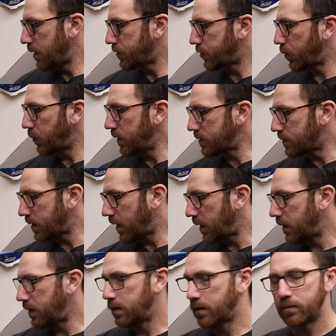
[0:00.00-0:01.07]
So
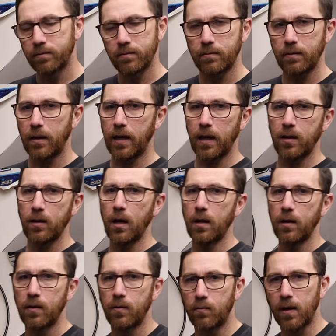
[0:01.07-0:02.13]
inside, again,
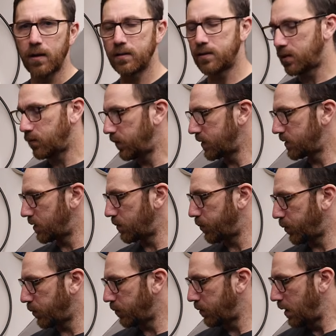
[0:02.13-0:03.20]
relatively
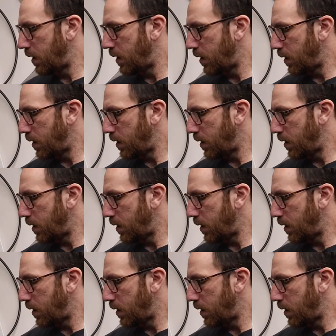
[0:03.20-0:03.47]
simple.